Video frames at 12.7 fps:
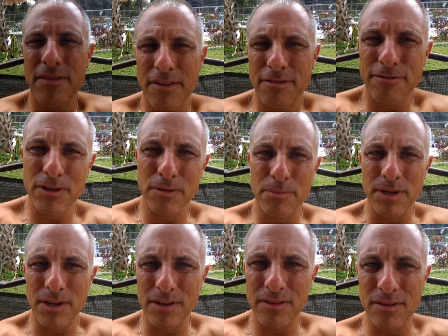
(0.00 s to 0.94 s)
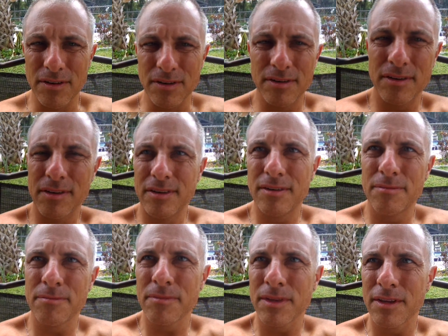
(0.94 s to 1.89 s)
in the Philippines and
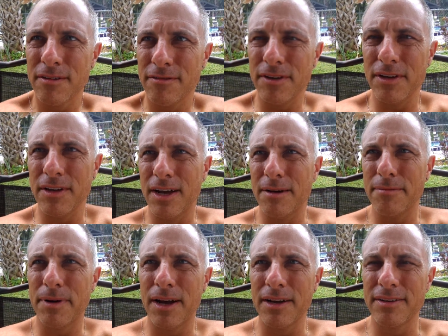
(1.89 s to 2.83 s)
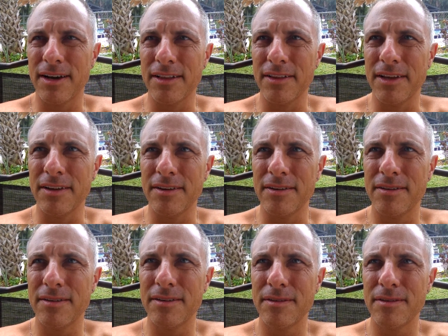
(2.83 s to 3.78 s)
Vietnam, Thailand,
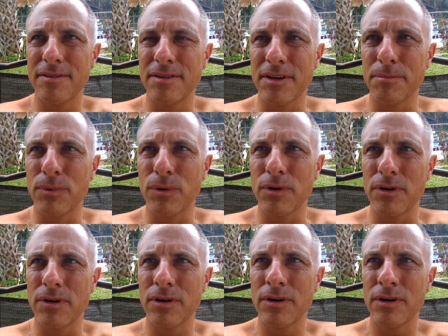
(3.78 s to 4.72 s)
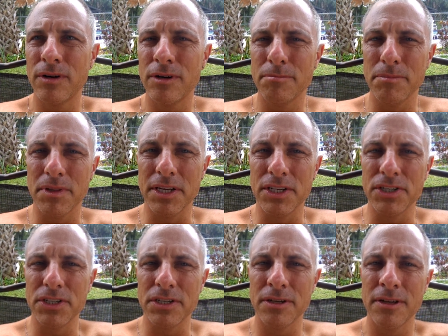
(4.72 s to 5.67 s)
Singapore,
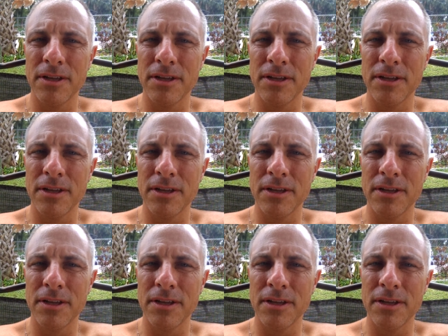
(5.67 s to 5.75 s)
Malaysia.